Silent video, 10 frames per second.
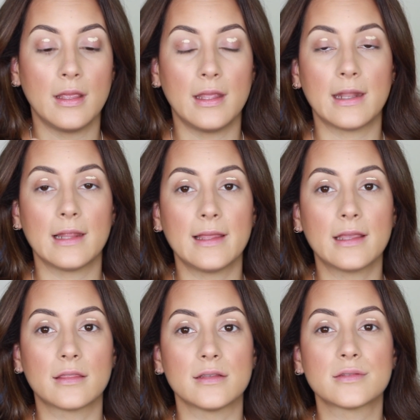And I
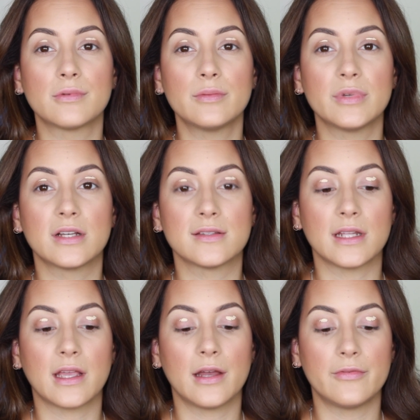like this one because
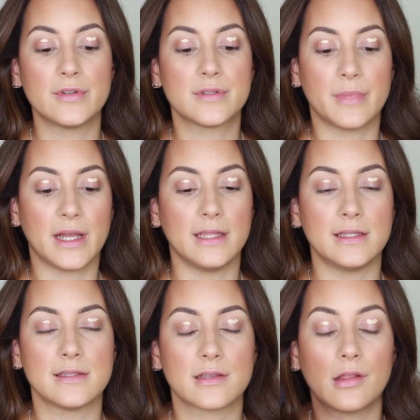it covers my
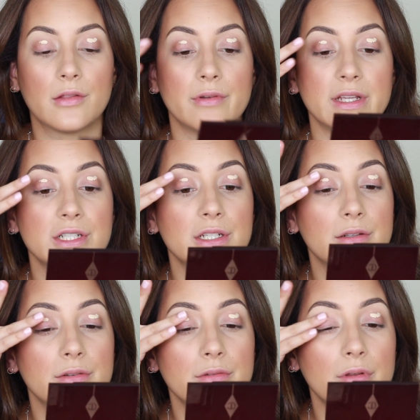
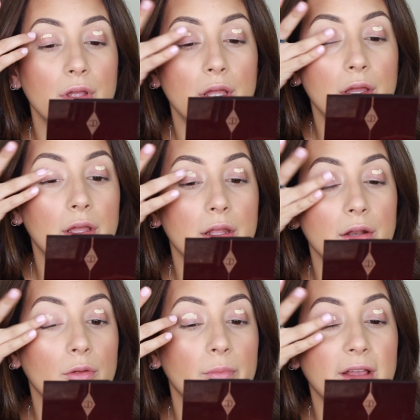discoloration and
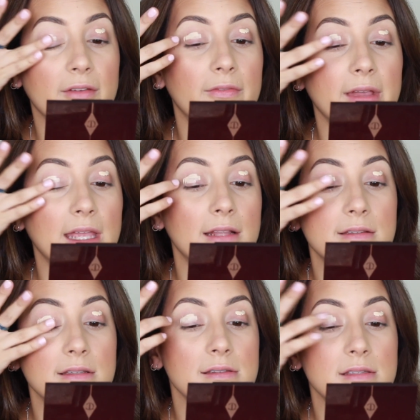all my
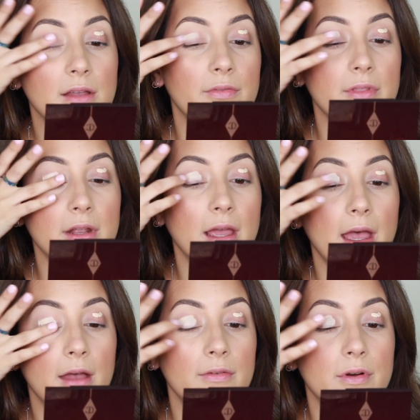veins and stuff that I
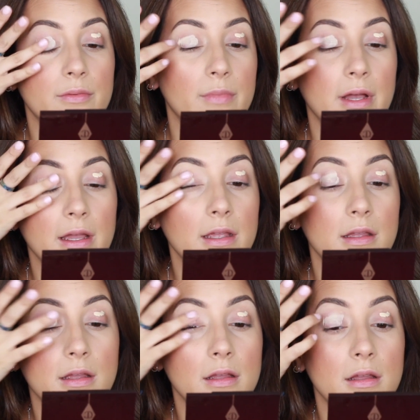have on my
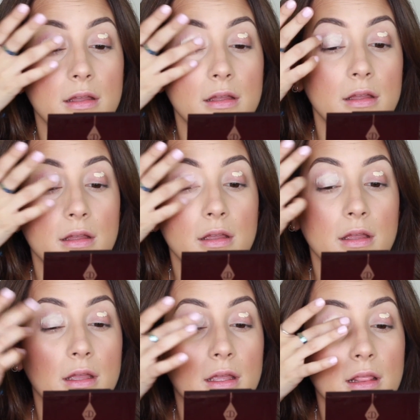
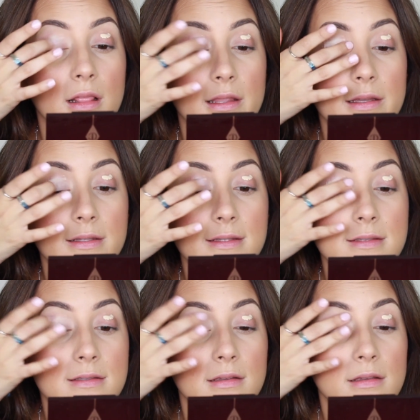
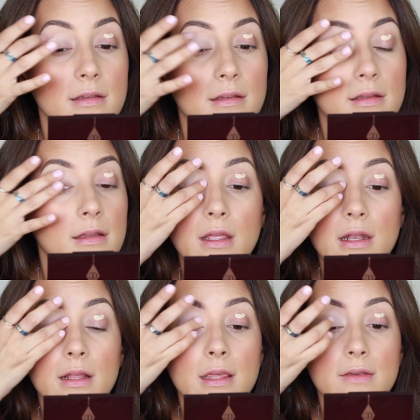lids.
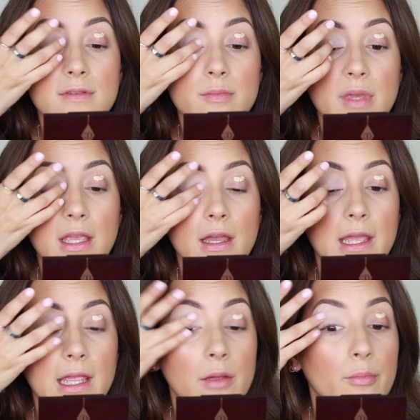And it gives me
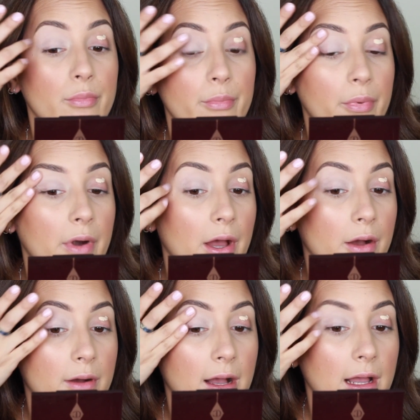a
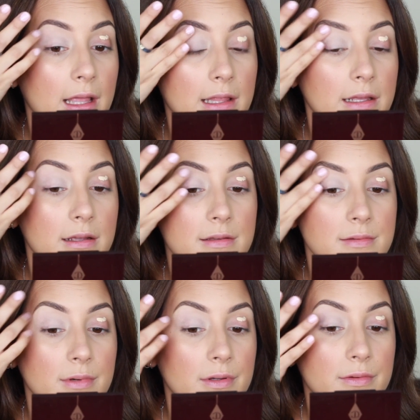brow highlighter
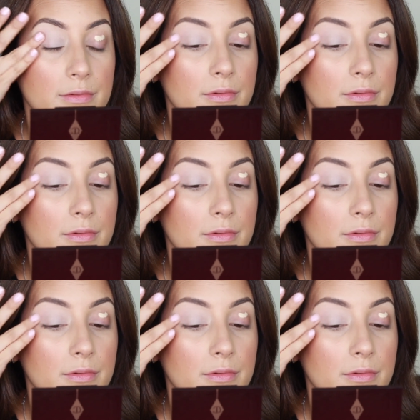as well.